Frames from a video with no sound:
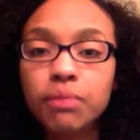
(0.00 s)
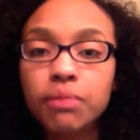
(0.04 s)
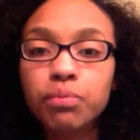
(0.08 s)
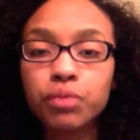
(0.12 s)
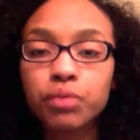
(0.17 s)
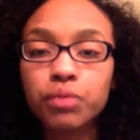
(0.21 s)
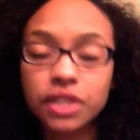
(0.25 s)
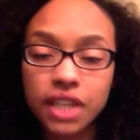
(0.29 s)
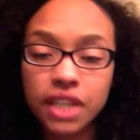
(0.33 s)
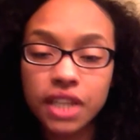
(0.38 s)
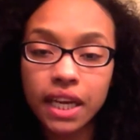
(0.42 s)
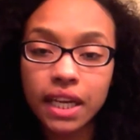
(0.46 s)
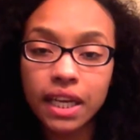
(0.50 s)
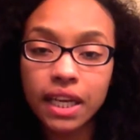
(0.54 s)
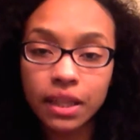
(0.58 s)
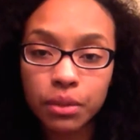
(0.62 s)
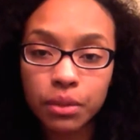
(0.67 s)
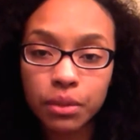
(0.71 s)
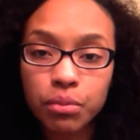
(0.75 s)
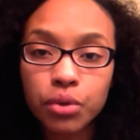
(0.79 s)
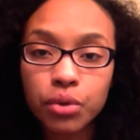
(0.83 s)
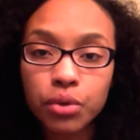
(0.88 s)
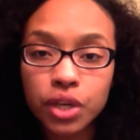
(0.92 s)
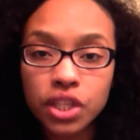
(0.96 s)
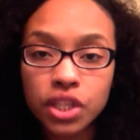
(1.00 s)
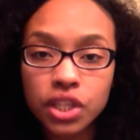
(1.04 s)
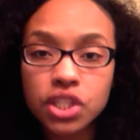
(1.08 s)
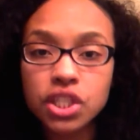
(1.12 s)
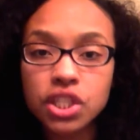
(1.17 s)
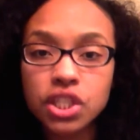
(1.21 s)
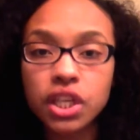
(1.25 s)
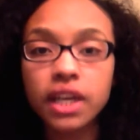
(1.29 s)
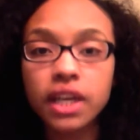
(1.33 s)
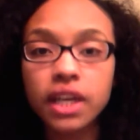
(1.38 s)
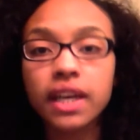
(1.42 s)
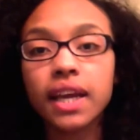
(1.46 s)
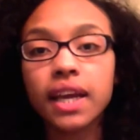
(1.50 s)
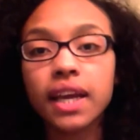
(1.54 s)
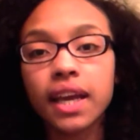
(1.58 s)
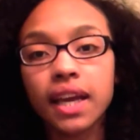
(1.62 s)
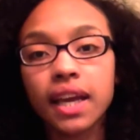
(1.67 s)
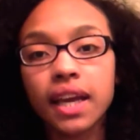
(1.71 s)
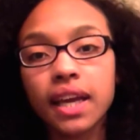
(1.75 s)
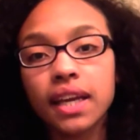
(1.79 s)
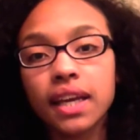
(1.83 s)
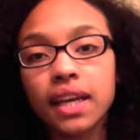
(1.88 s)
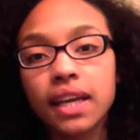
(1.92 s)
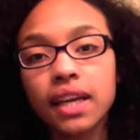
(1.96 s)
retaining the moisture,
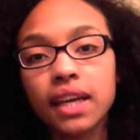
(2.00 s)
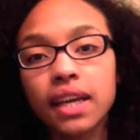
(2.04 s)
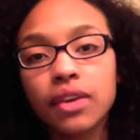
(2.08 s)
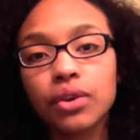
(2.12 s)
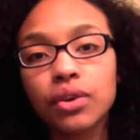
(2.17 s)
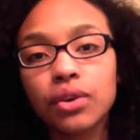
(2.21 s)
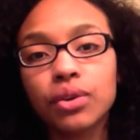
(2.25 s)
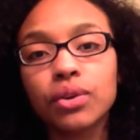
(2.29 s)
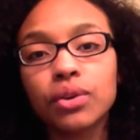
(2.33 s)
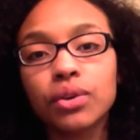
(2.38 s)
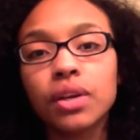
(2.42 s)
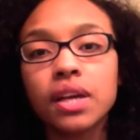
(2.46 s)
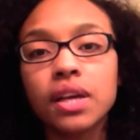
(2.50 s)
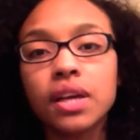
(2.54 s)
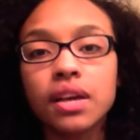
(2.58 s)
and it'll